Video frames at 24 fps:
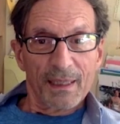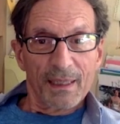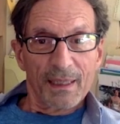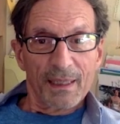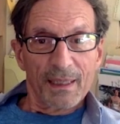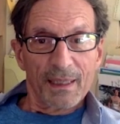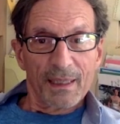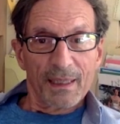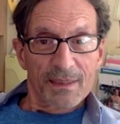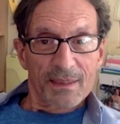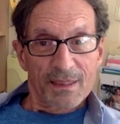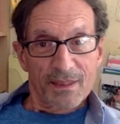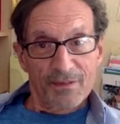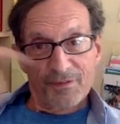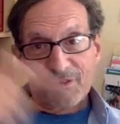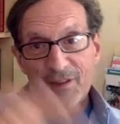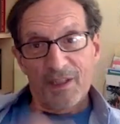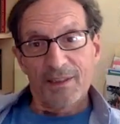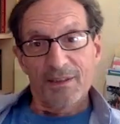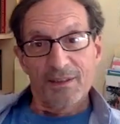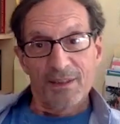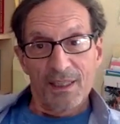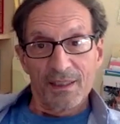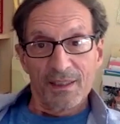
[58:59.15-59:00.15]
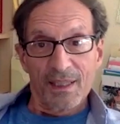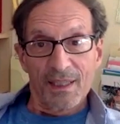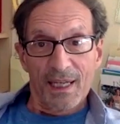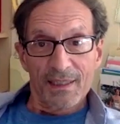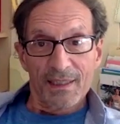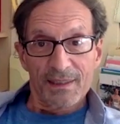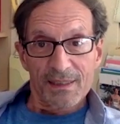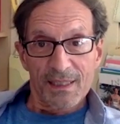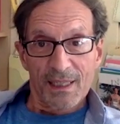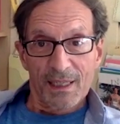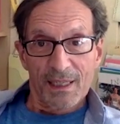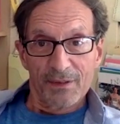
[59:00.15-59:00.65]
That's is affecting
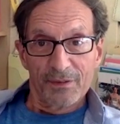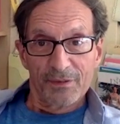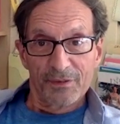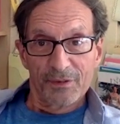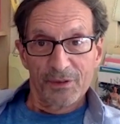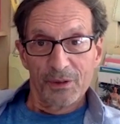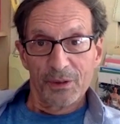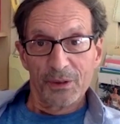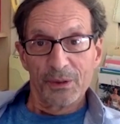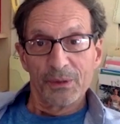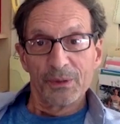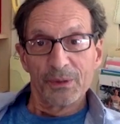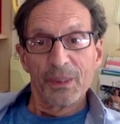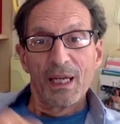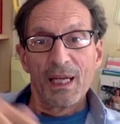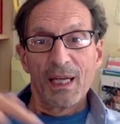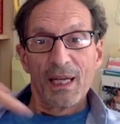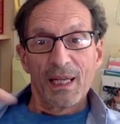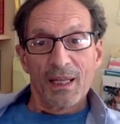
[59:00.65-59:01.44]
that typhoon.